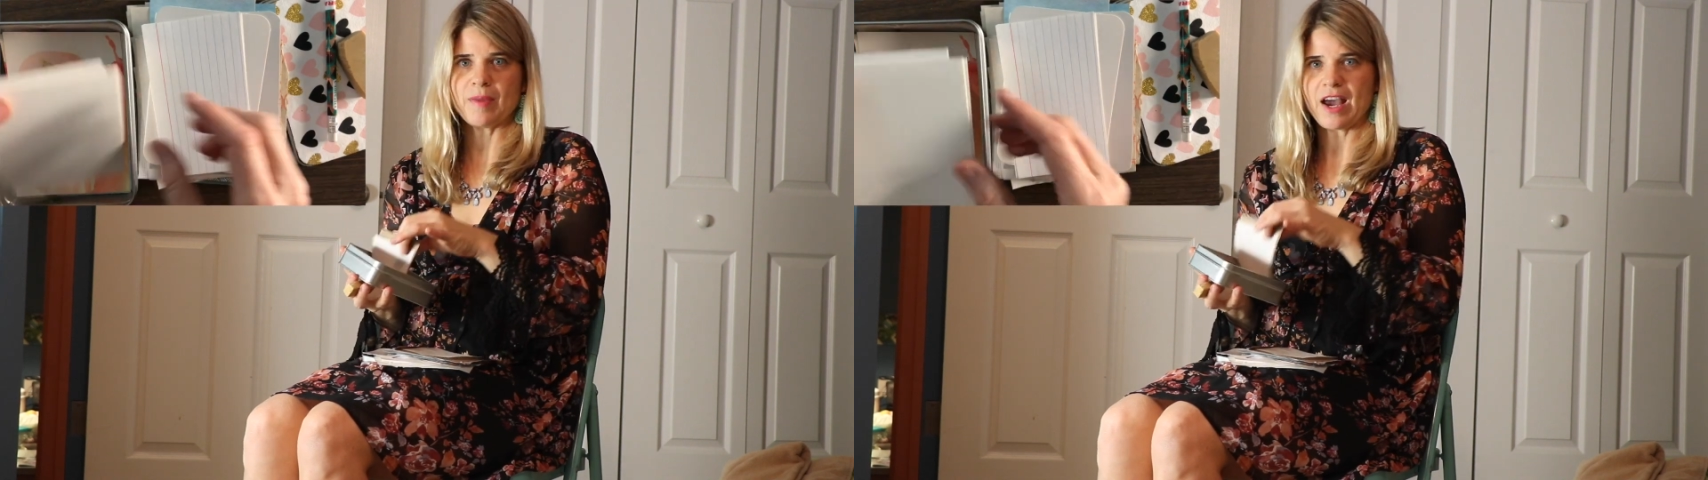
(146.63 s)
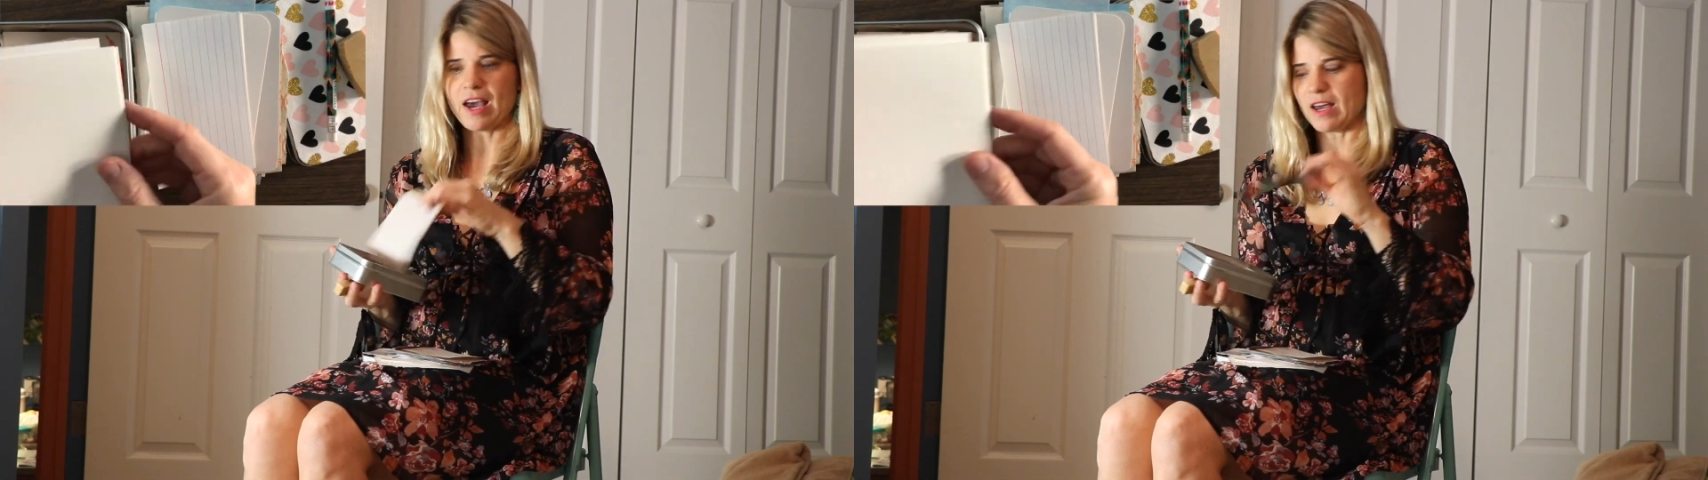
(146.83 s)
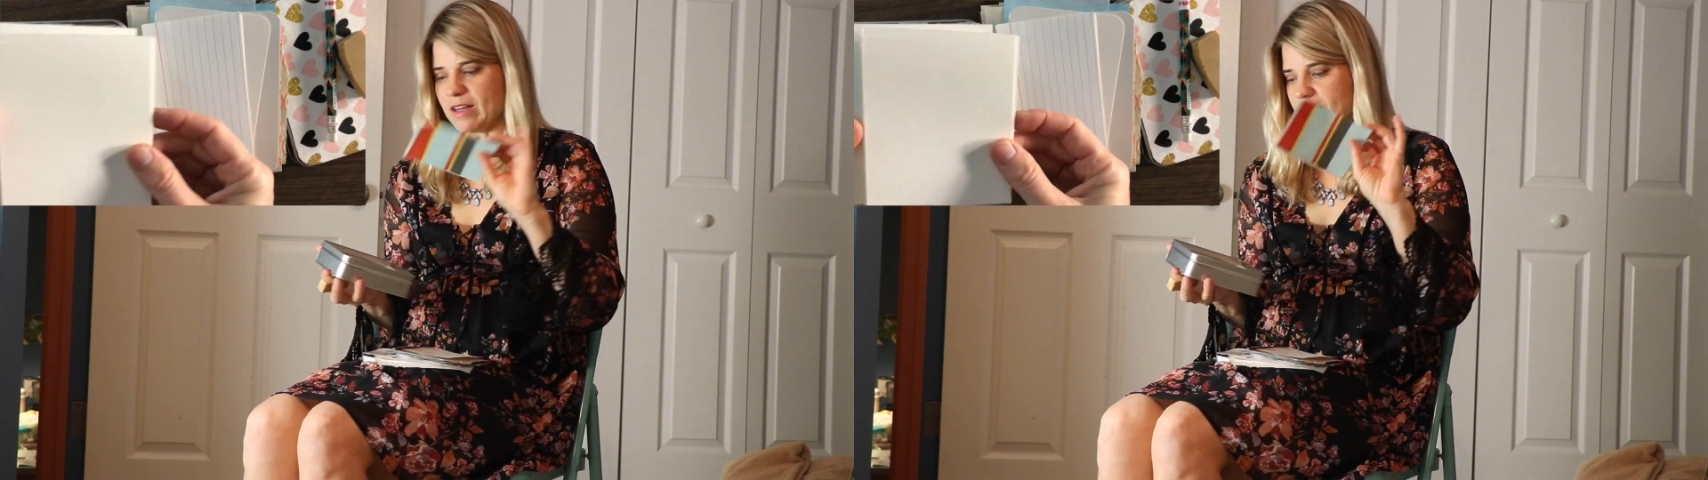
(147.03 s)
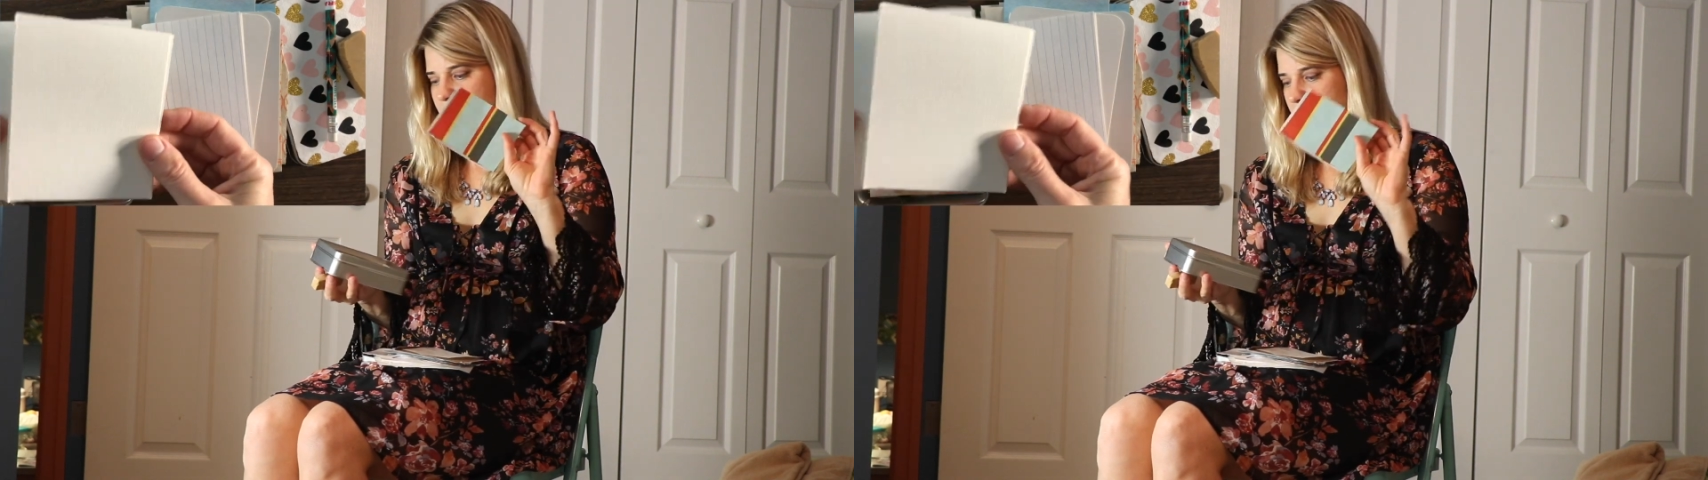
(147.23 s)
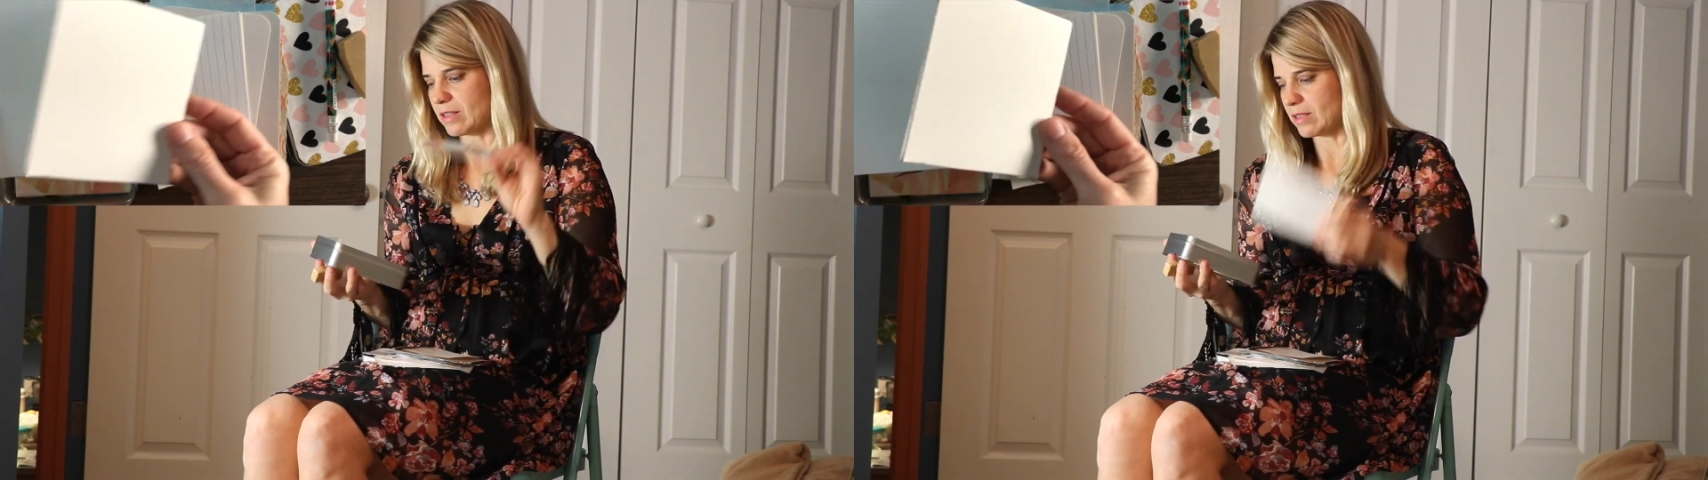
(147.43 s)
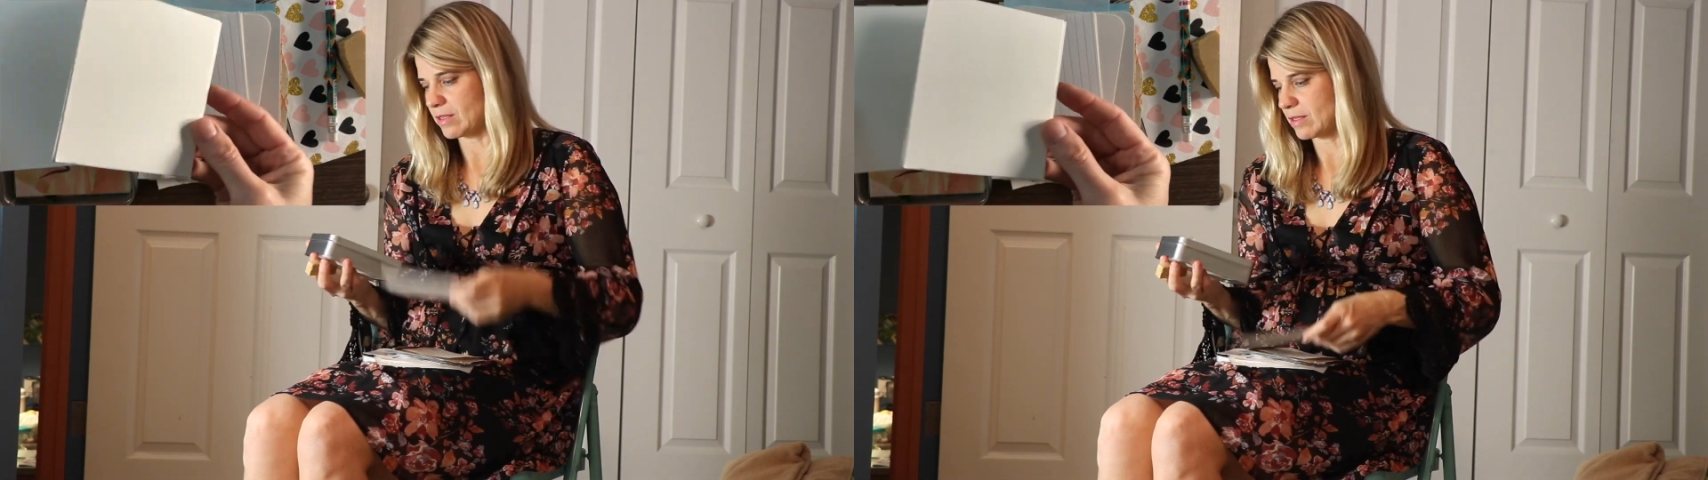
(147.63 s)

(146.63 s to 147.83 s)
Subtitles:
bags.